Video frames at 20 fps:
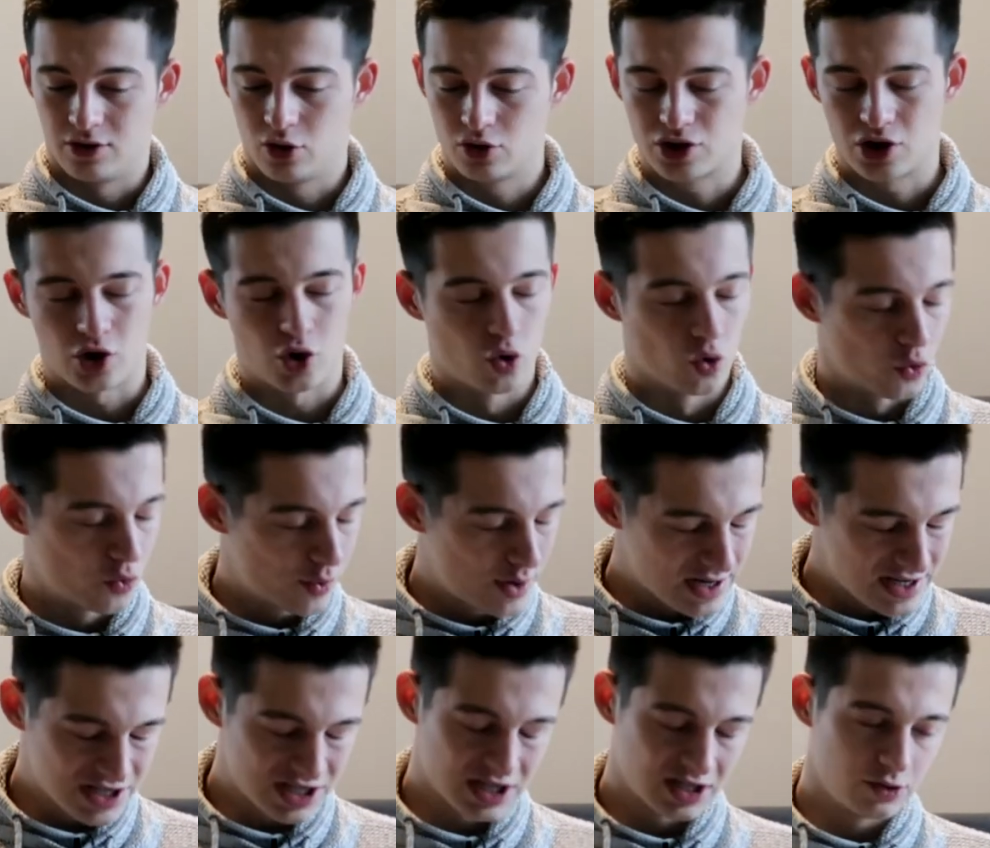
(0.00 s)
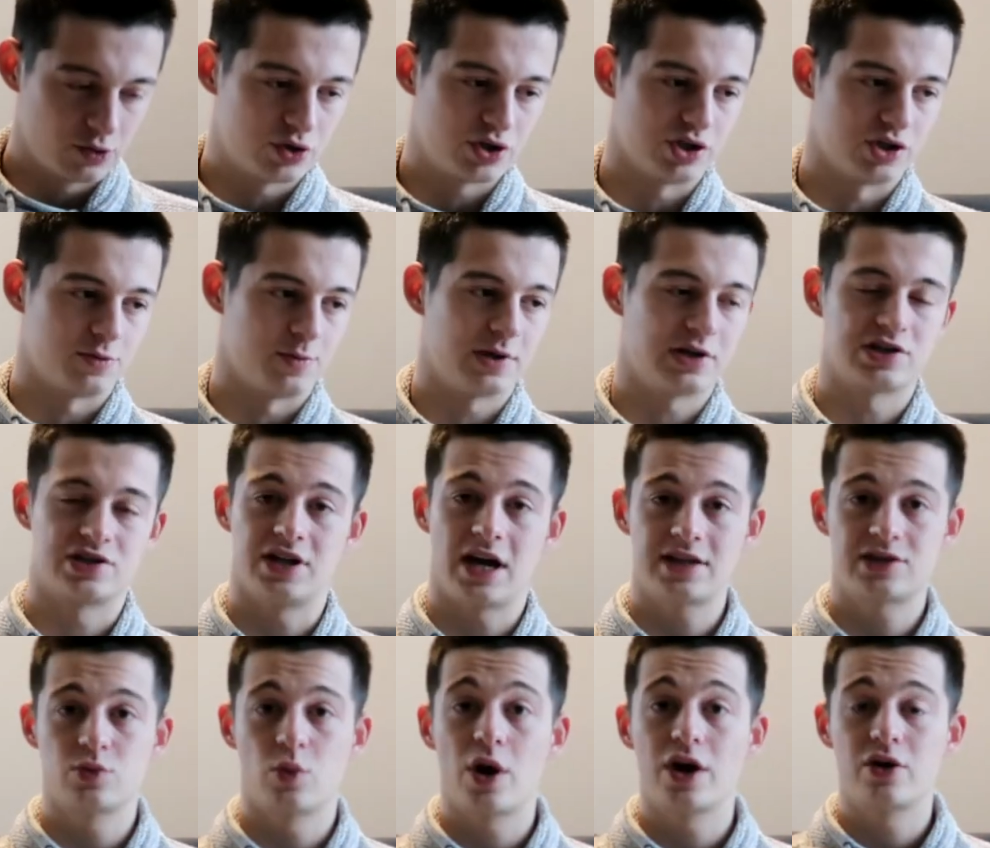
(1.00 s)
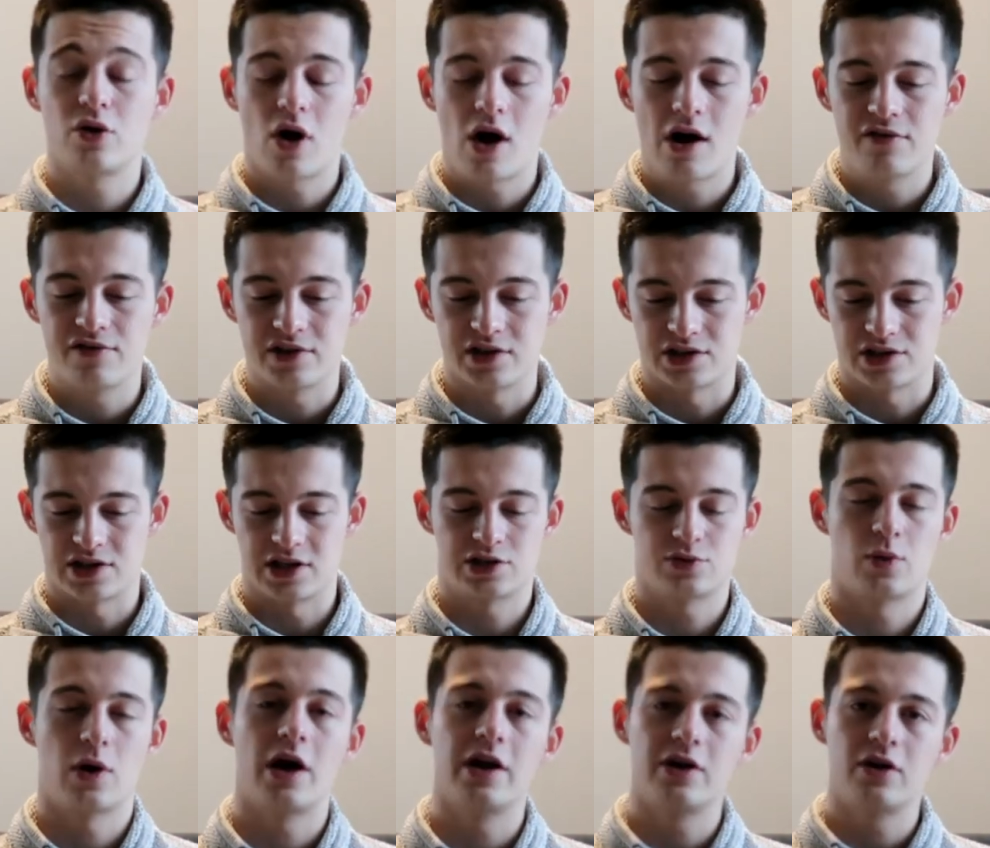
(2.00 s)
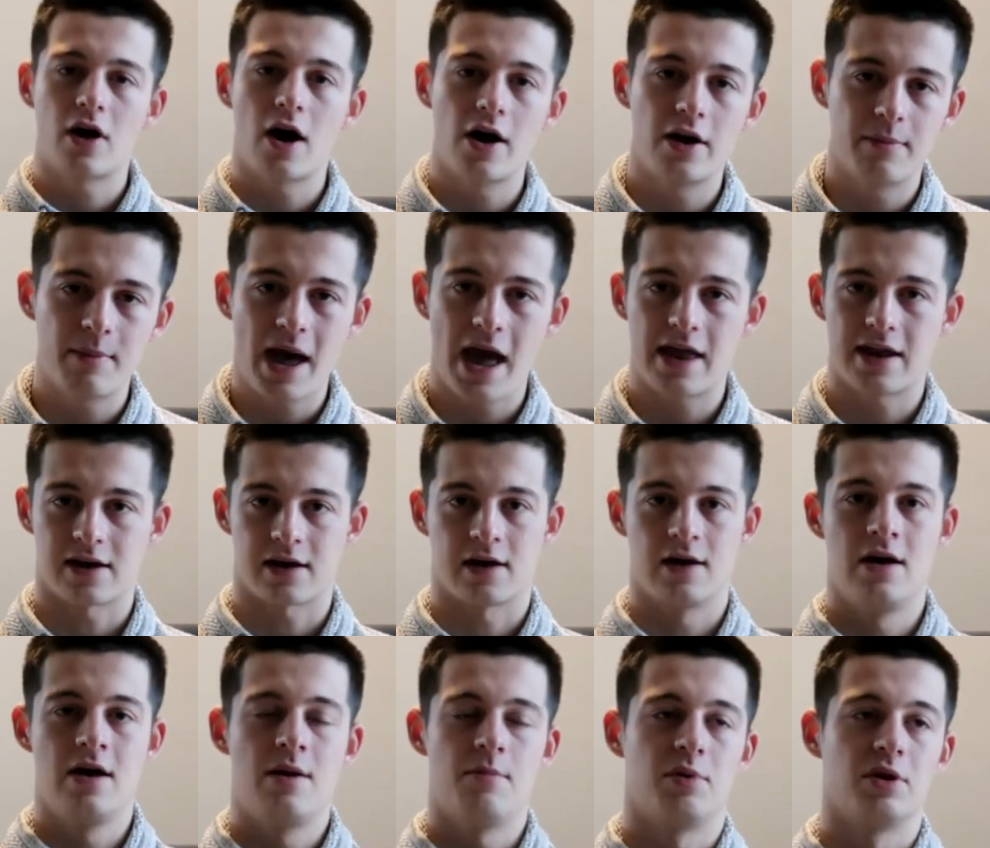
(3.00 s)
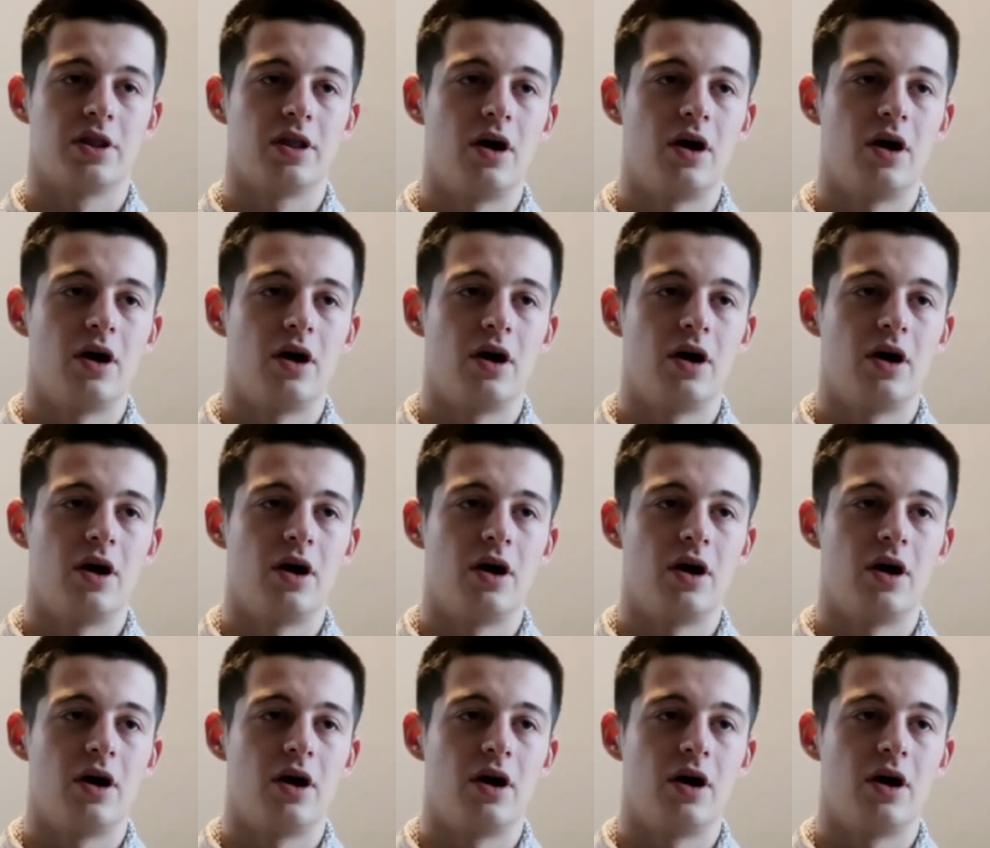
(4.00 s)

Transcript: Those are great solutions because that's why they're obvious. That's why they're automatic. But